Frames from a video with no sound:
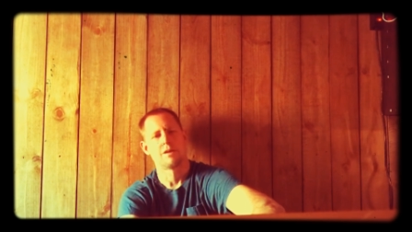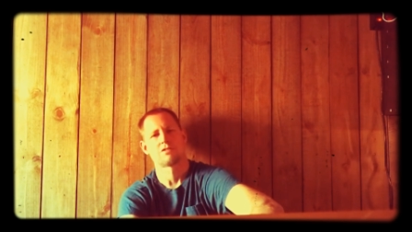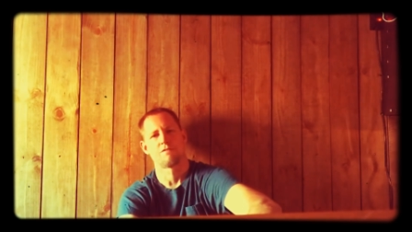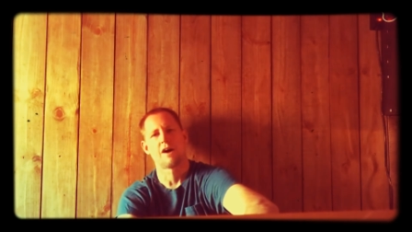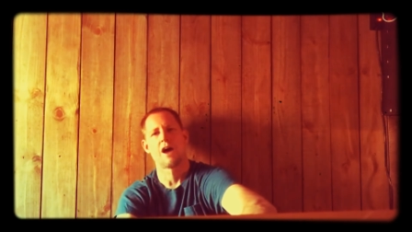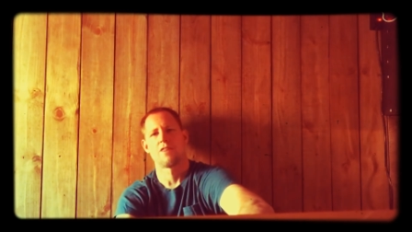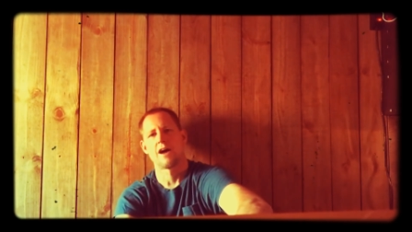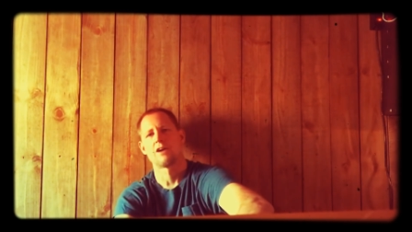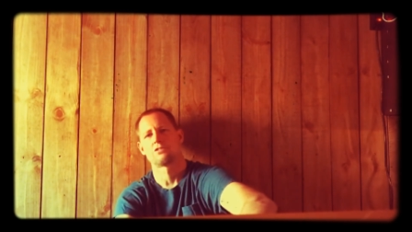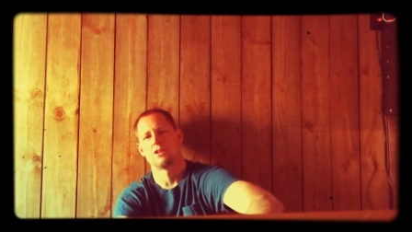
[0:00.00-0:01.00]
than
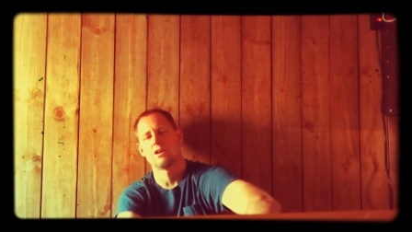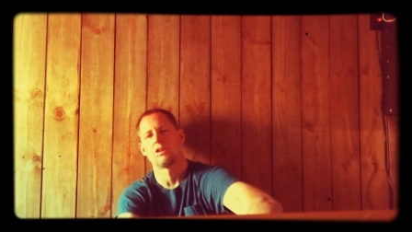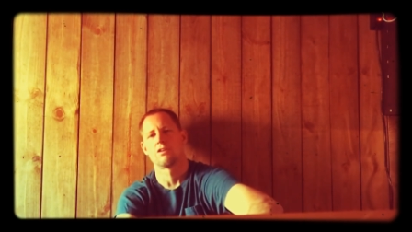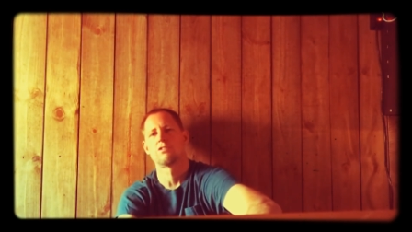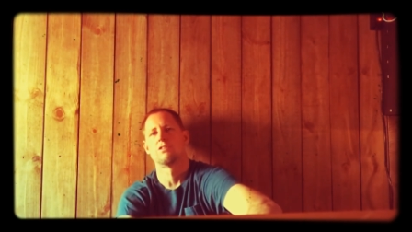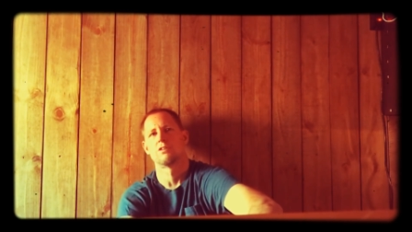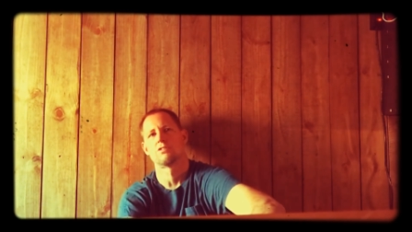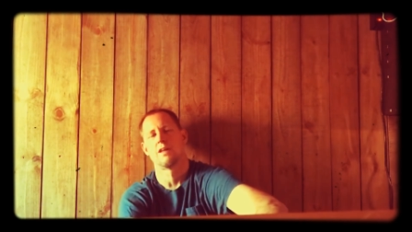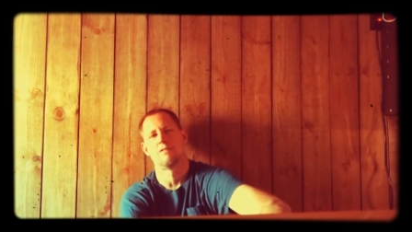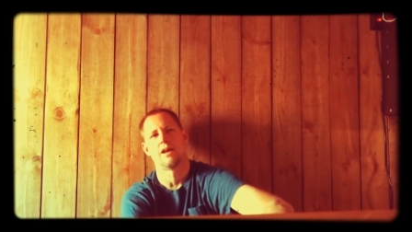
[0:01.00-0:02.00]
$5,000 into this
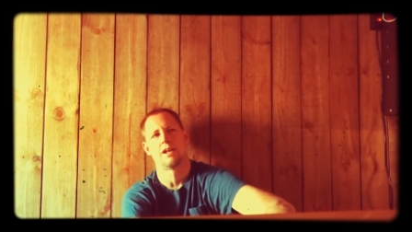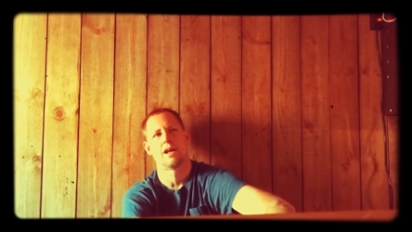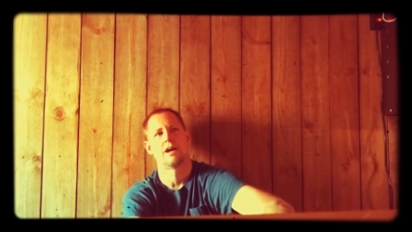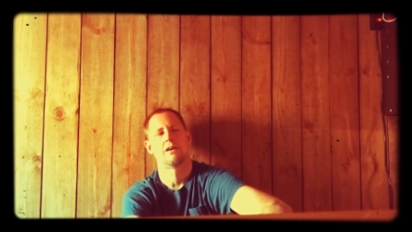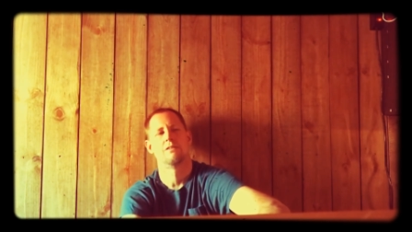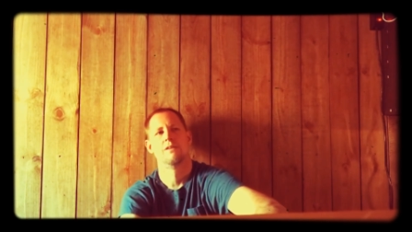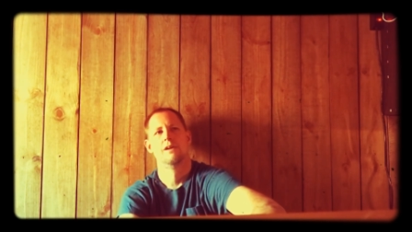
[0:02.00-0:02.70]
Stepvan now.